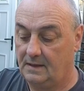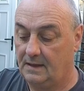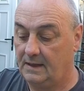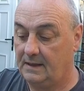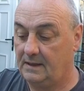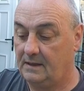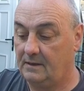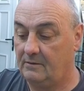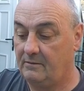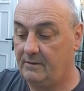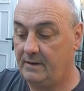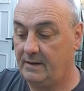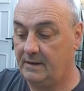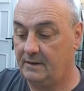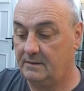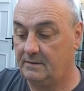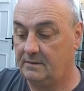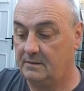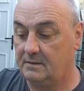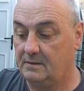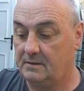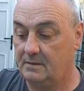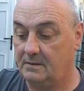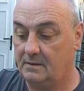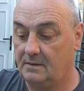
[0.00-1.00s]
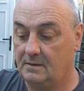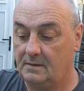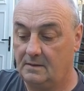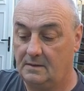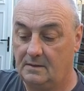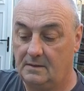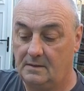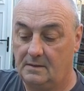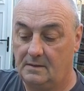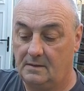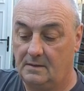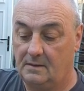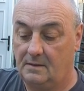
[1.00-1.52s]
either end.
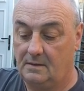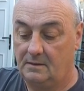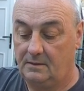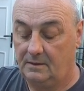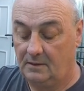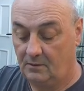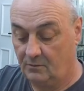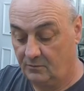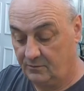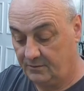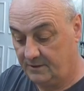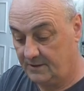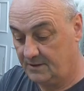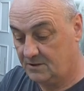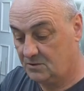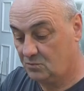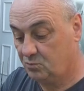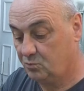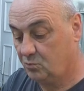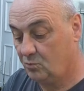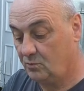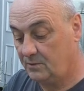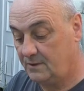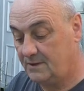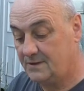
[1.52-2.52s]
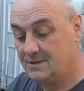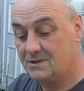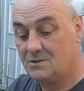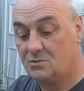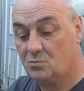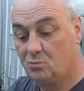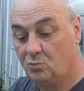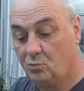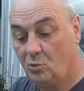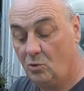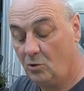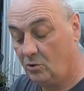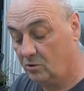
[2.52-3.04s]
Now this has
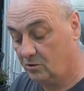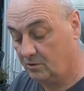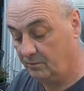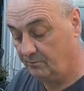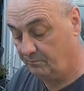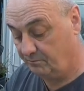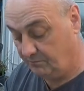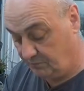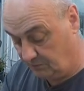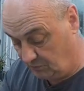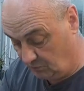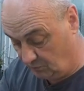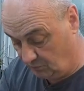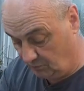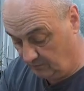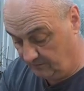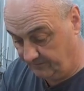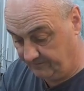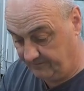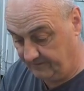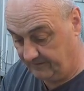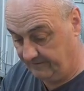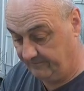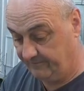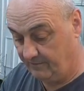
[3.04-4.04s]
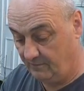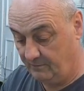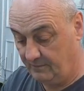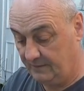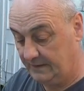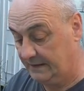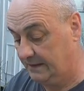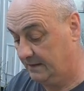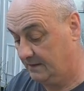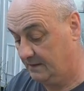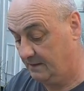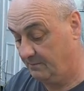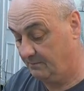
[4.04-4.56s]
worked beautifully for
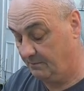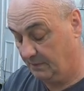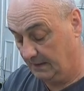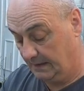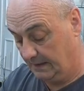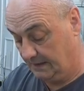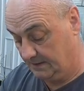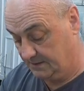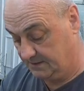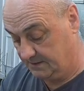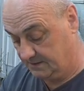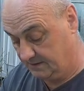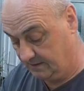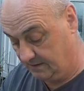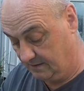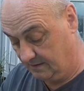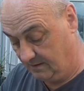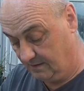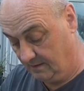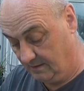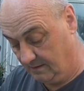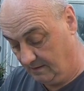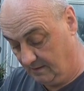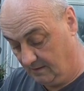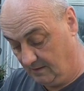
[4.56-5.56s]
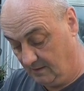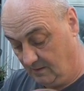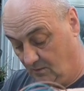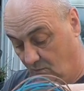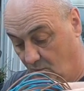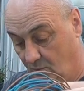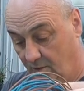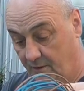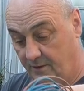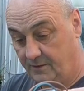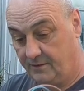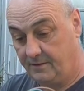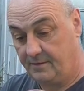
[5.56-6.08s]
me in the past
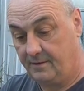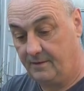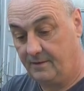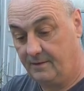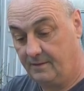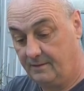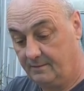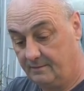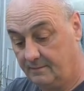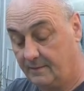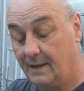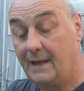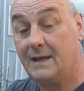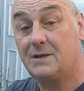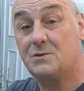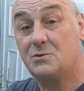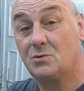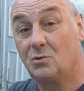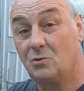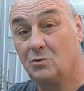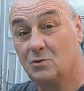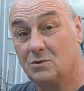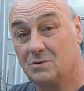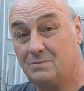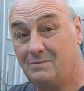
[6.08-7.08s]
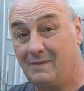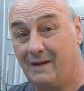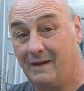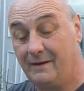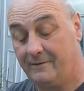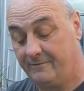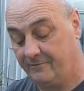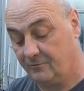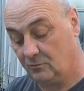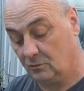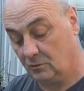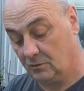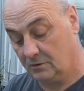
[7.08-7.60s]
with the exhaust
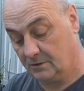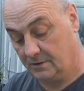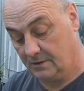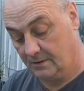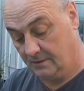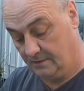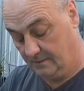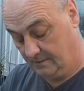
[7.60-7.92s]
manifold,